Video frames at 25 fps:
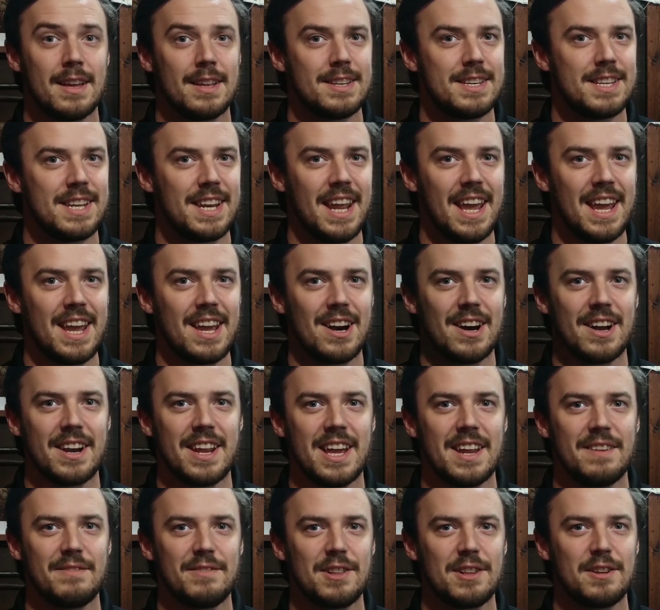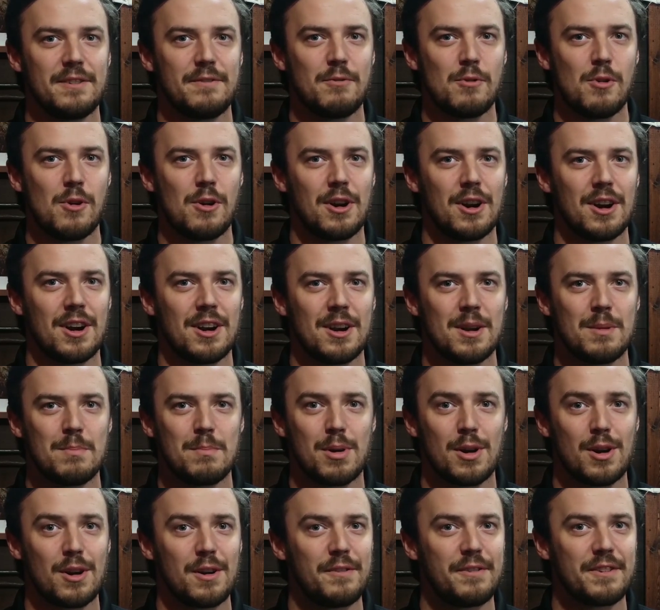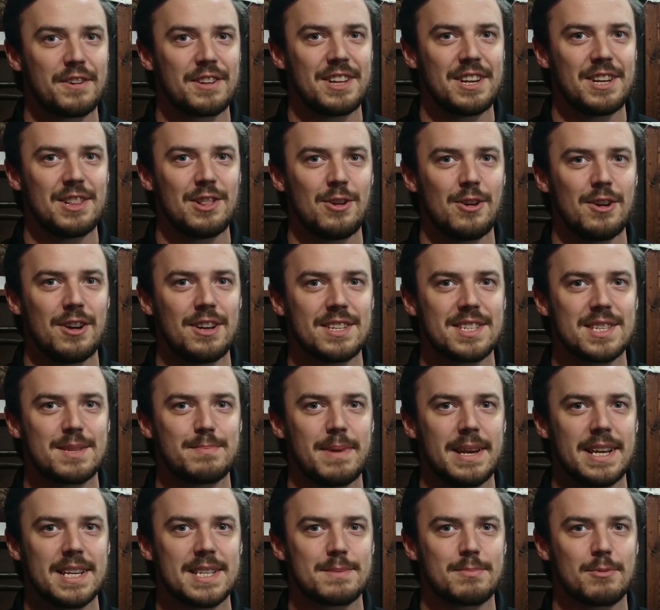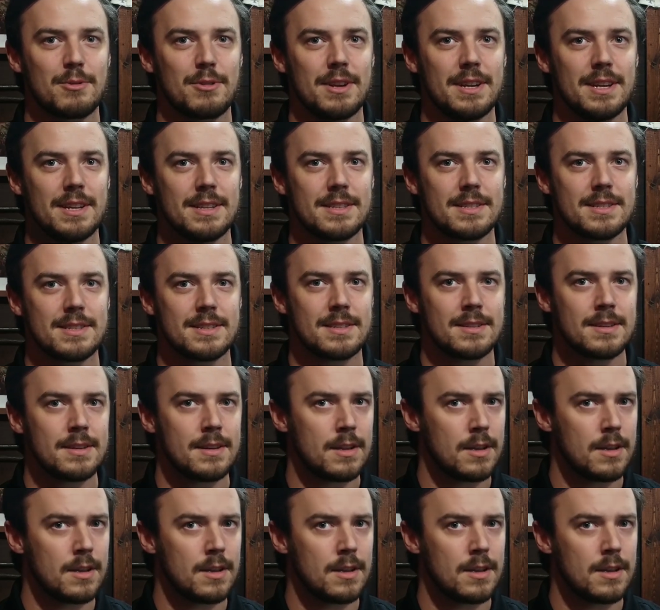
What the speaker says: Today on Anvil of War, perfectly loyal Space Marines.